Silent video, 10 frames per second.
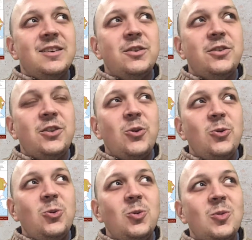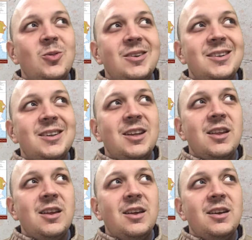So
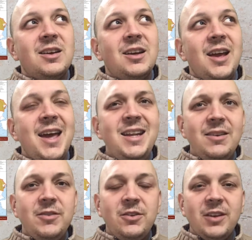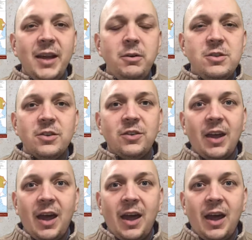any of these languages